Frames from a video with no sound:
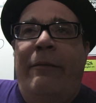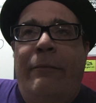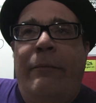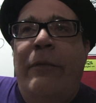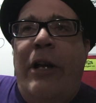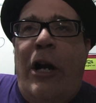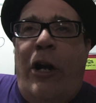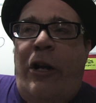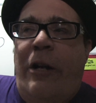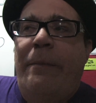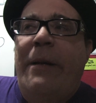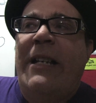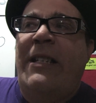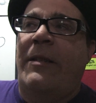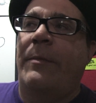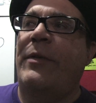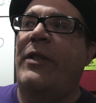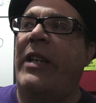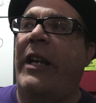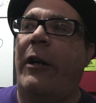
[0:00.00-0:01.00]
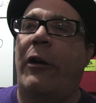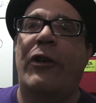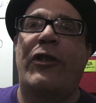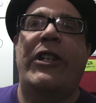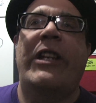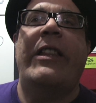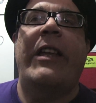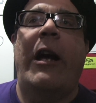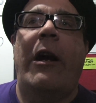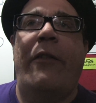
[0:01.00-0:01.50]
there could be some
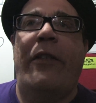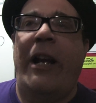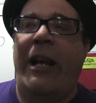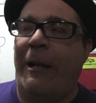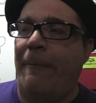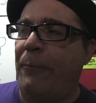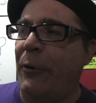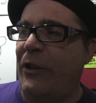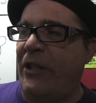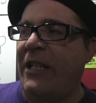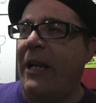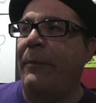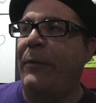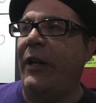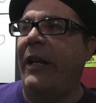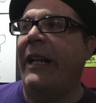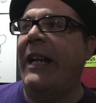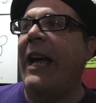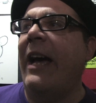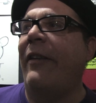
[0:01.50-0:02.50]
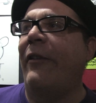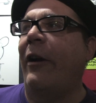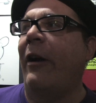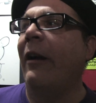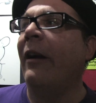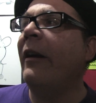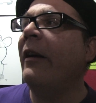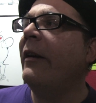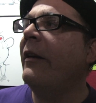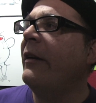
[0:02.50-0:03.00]
synergy there, that I could put something together.
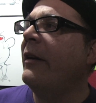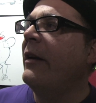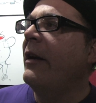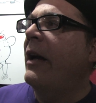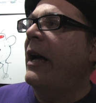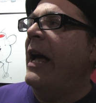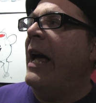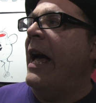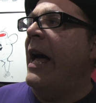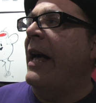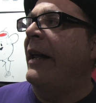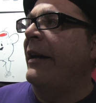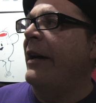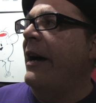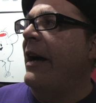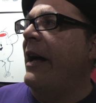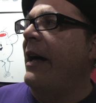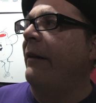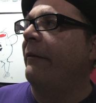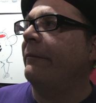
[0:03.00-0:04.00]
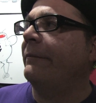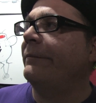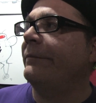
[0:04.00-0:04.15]
And uh,